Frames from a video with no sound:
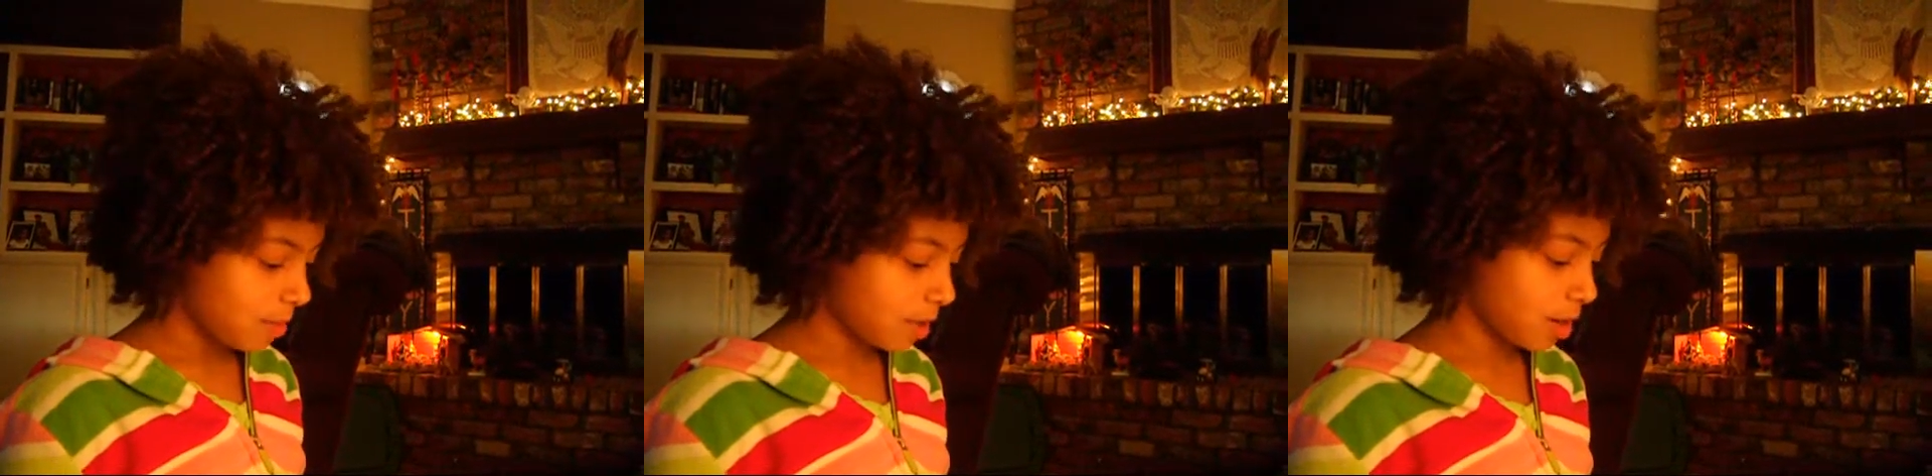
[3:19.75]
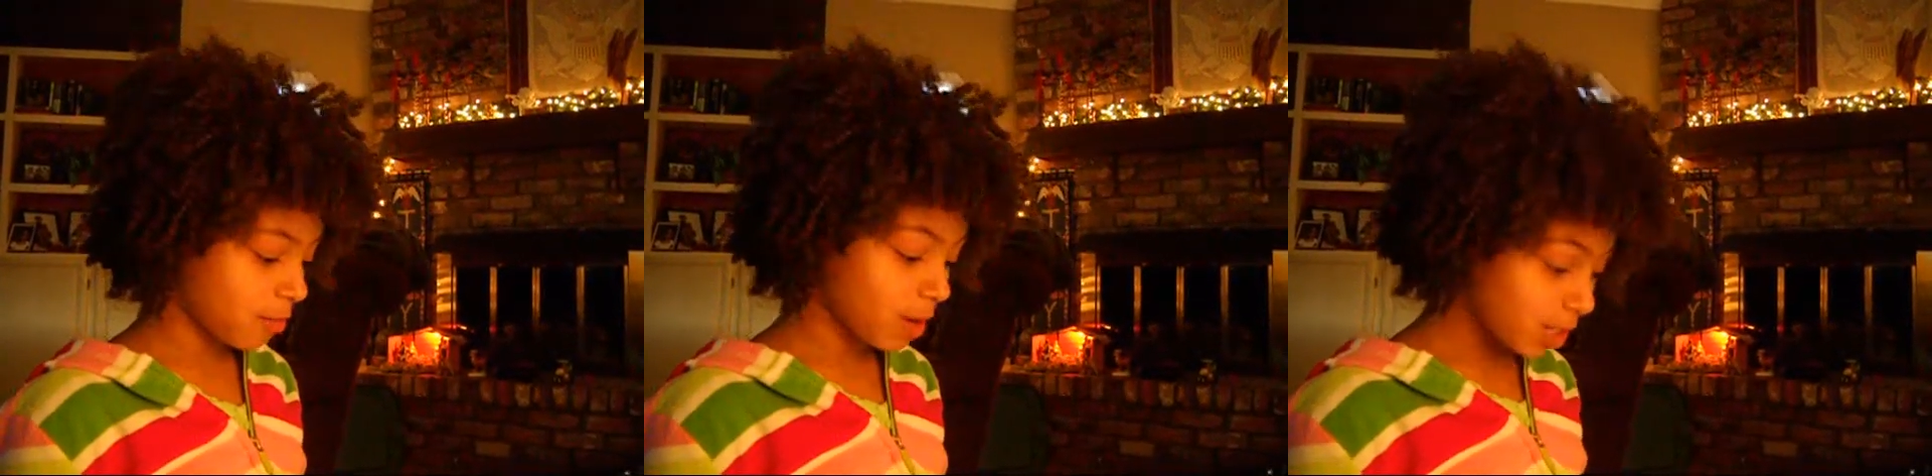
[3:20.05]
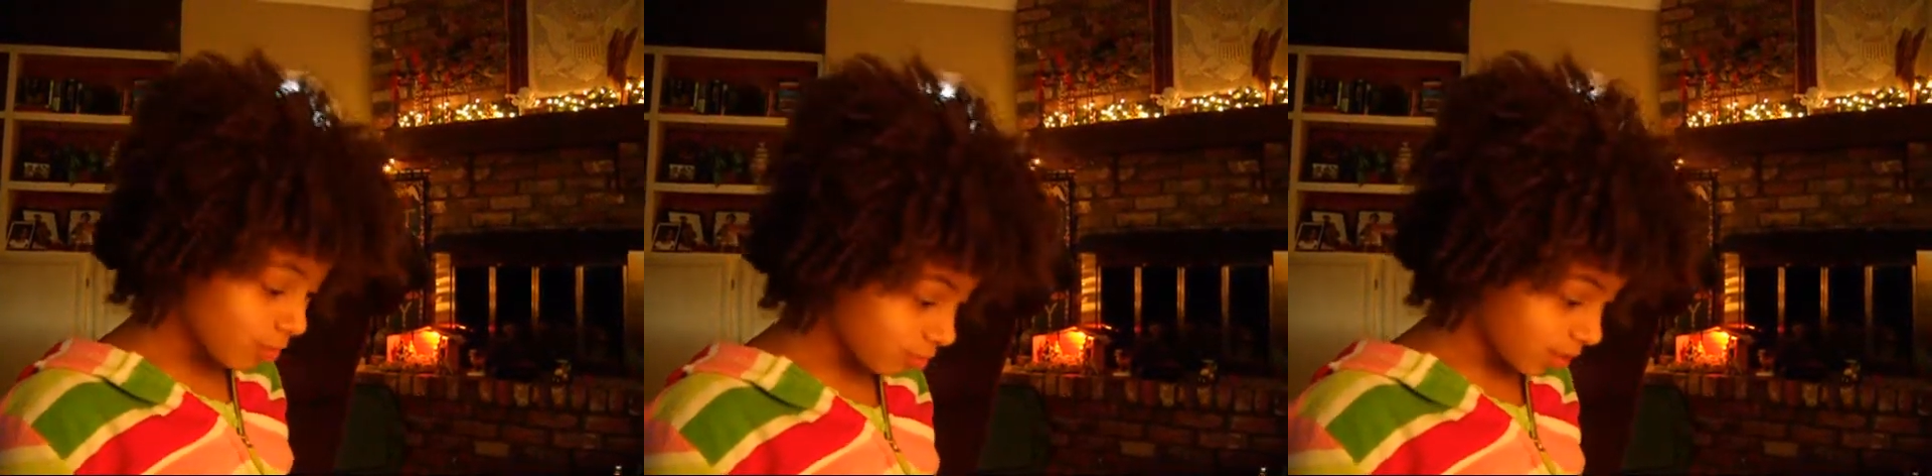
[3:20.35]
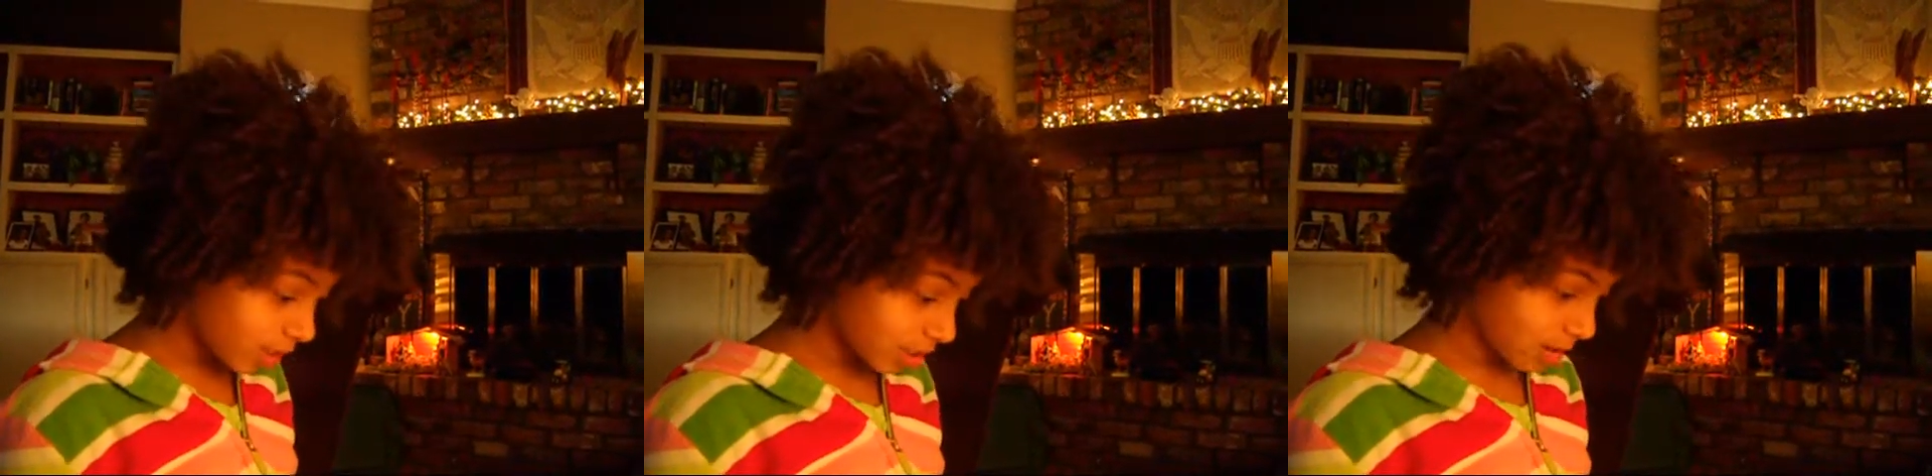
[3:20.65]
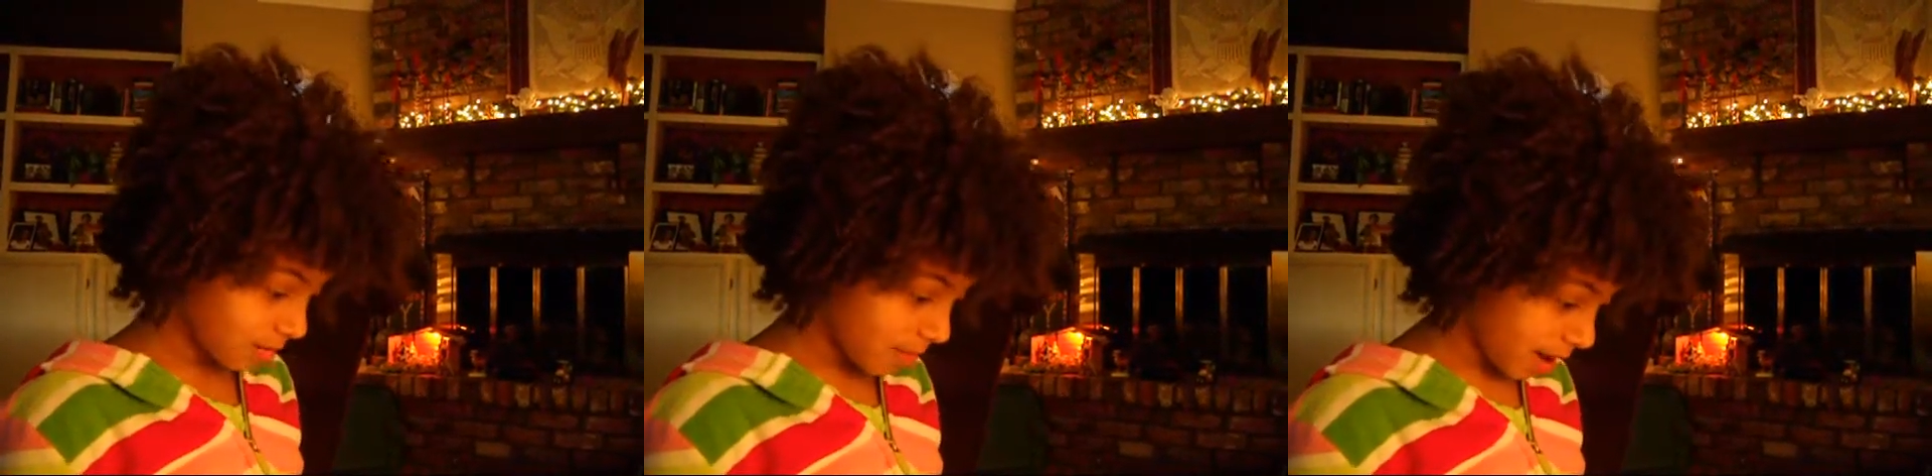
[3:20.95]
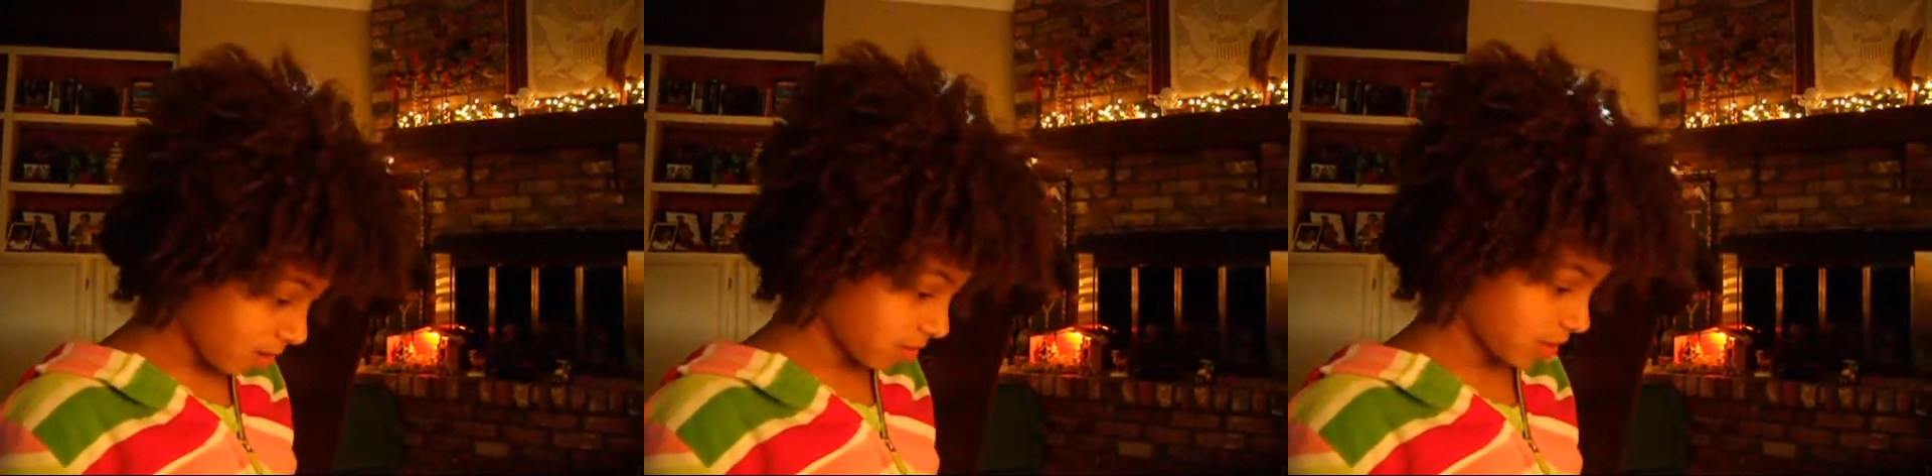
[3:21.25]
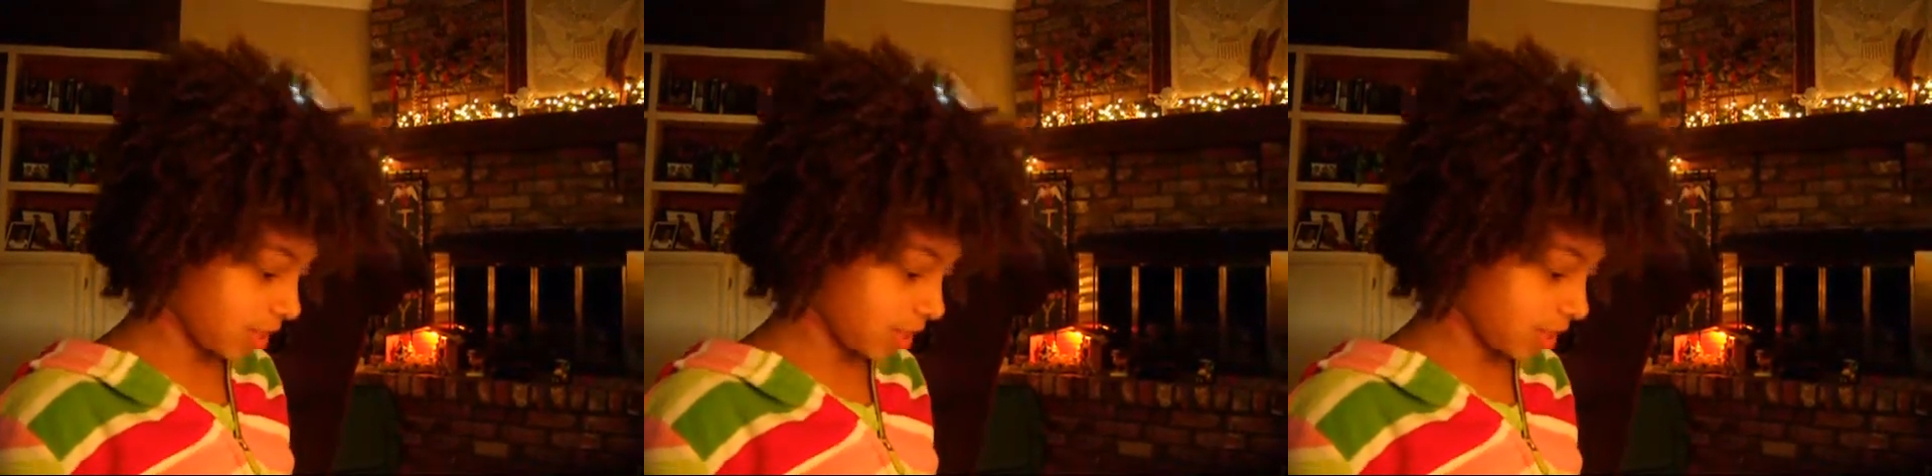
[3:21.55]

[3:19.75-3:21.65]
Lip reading: But it wasn't really a mouth,